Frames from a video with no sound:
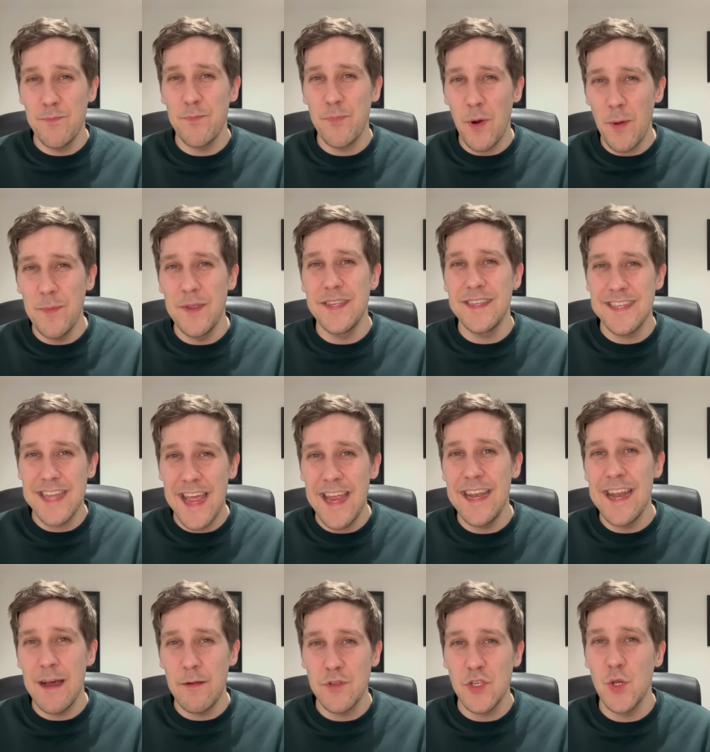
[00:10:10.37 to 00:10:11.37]
probably say
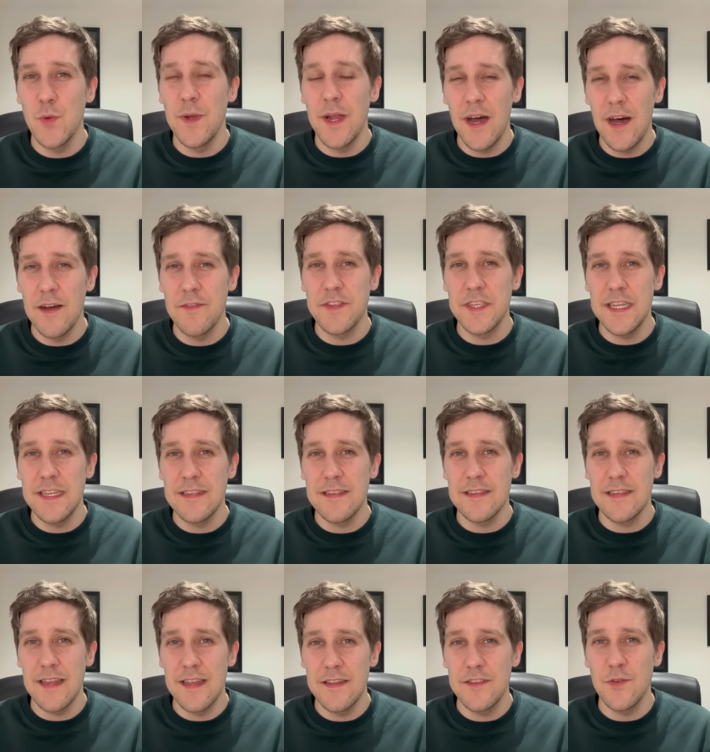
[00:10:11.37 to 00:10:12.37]
now 2.5
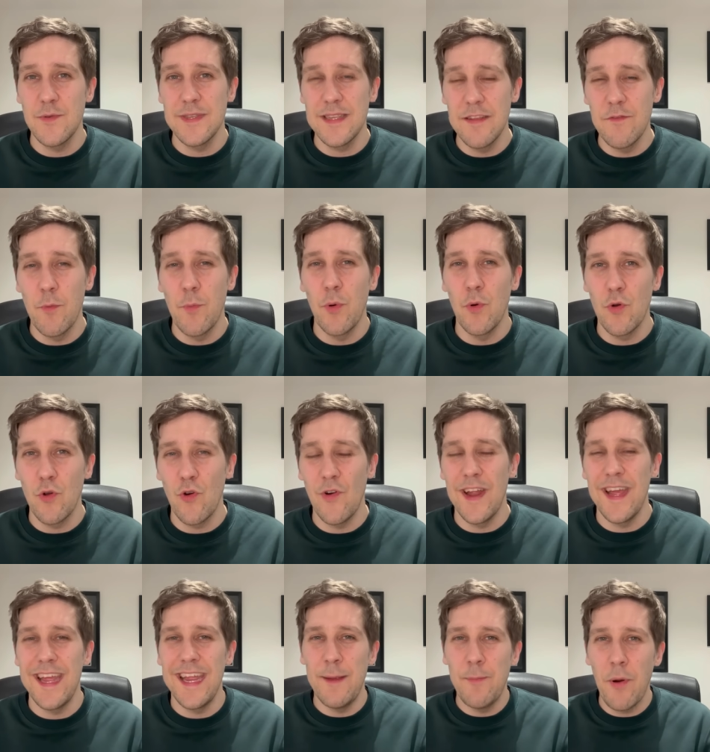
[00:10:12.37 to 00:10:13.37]
seasons into his Liverpool
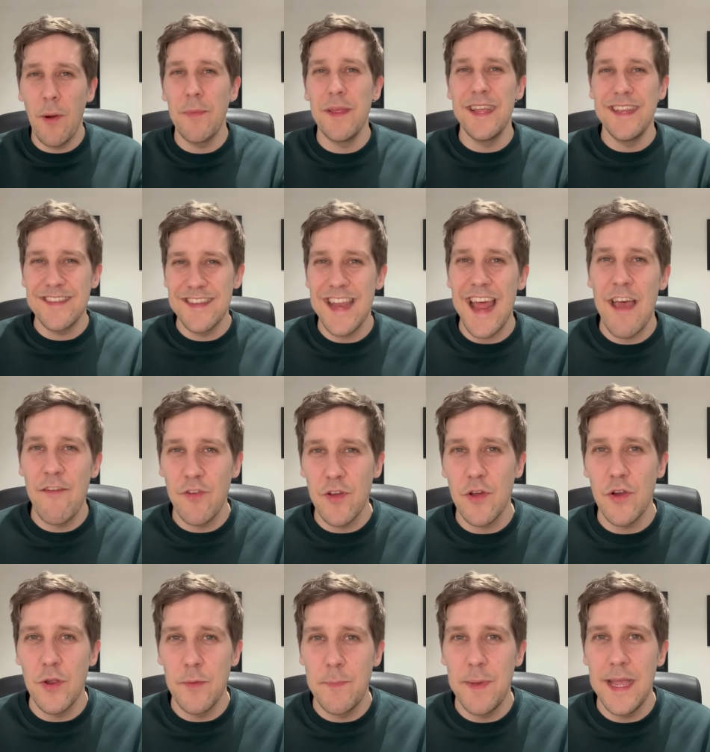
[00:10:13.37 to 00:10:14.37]
career, he probably isn't ever
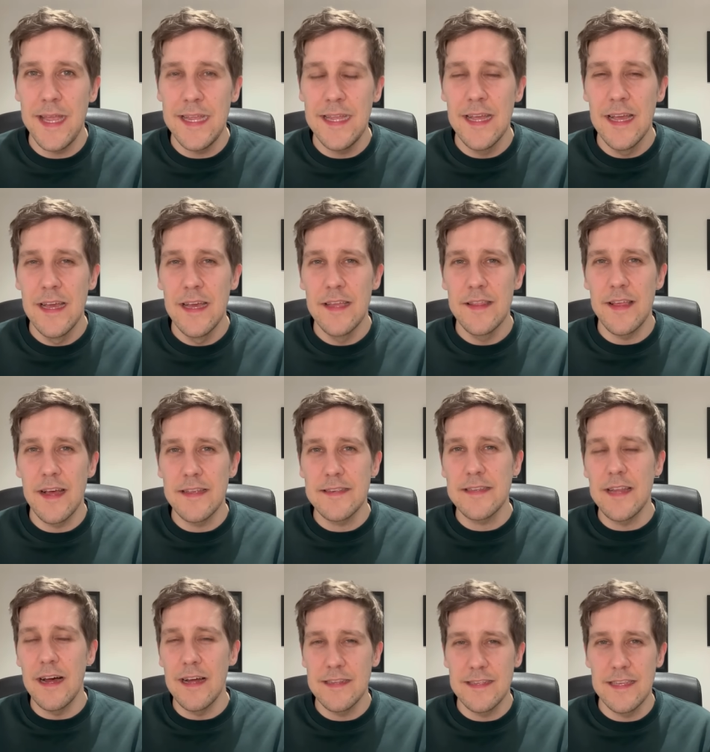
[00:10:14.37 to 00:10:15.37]
going to be that
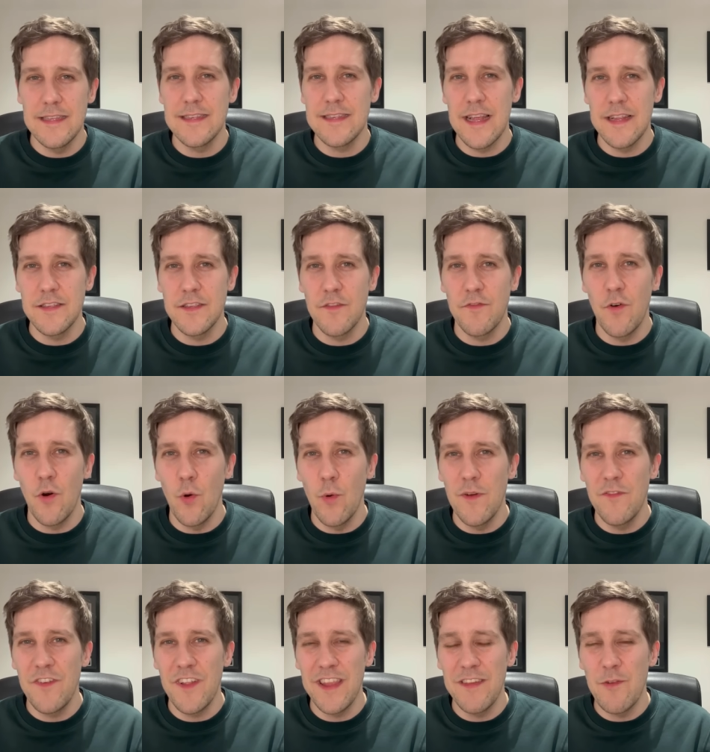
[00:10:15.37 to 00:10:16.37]
starting centre
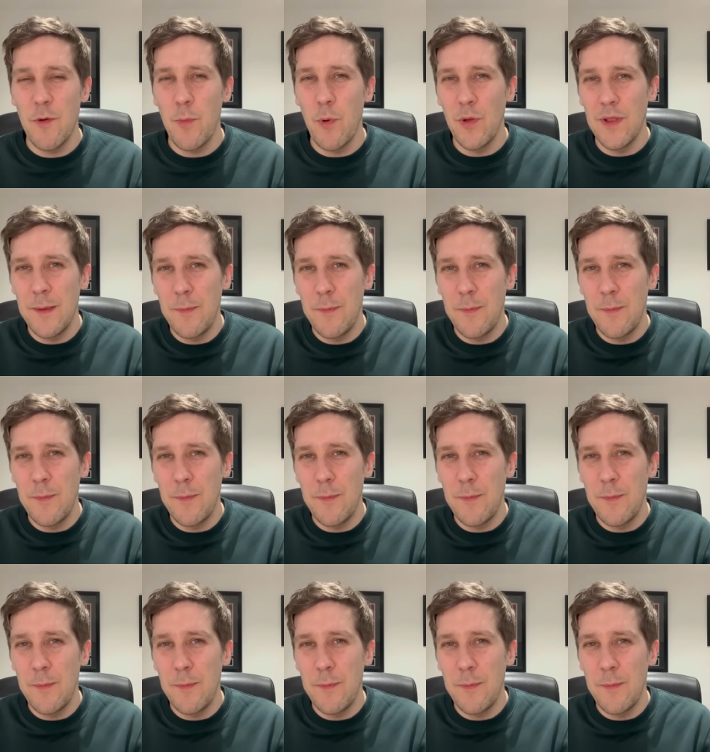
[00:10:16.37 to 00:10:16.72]
forward for Liverpool.